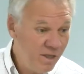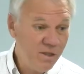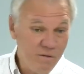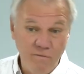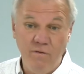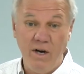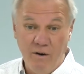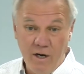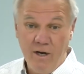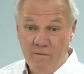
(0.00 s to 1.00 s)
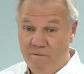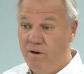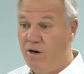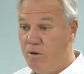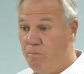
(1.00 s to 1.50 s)
I mean, this is very,
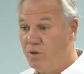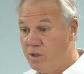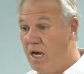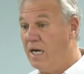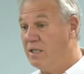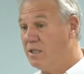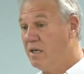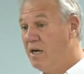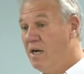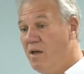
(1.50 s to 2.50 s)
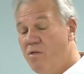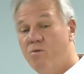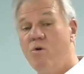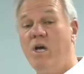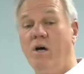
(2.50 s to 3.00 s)
very precise.
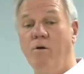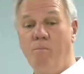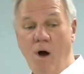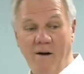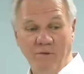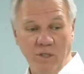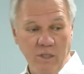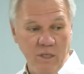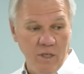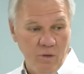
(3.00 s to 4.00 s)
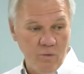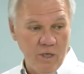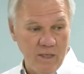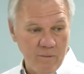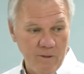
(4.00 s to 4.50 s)
300 prophecies in the
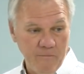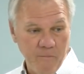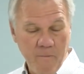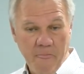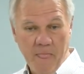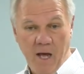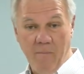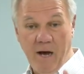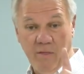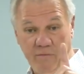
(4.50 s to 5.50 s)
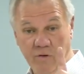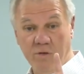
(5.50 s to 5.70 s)
Old Testament about